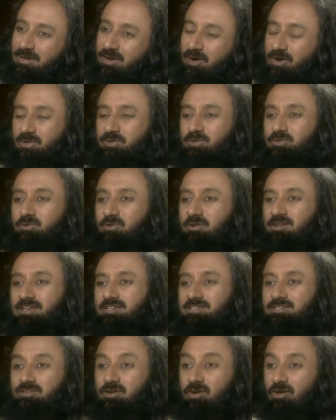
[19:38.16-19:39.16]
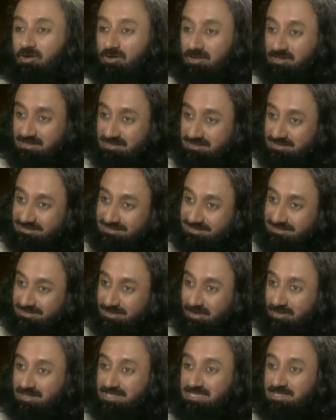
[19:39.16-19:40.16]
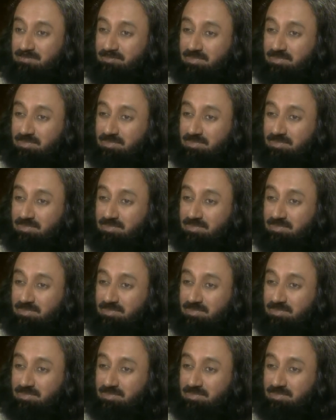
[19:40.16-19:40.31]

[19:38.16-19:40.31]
or you call it God, or a